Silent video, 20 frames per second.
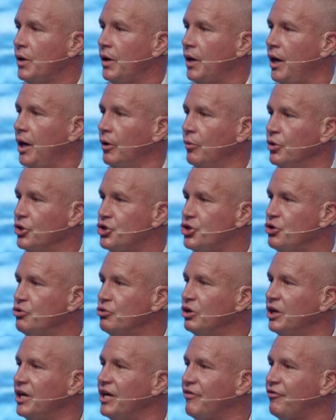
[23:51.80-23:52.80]
And would you
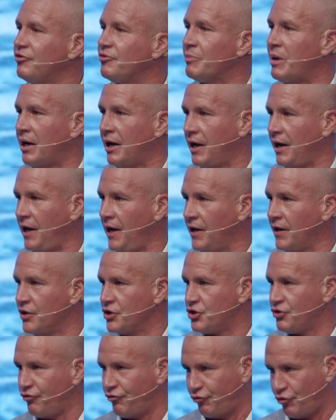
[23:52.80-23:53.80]
lift my
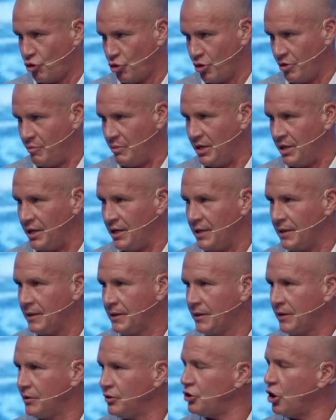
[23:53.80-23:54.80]
hands for me?
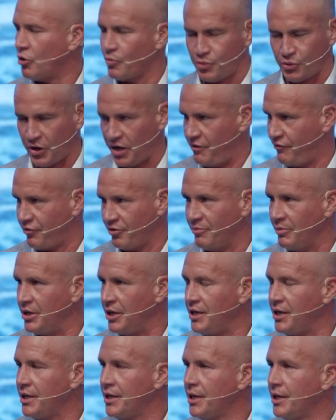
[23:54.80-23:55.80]
Don't pray for
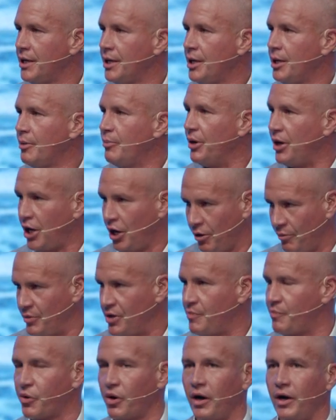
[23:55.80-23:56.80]
me, but help
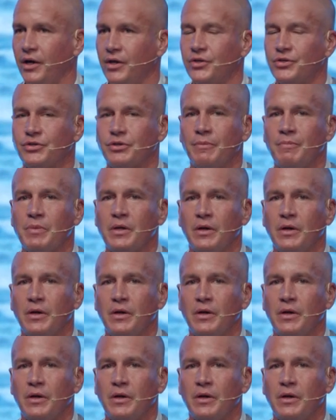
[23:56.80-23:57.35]
me praise.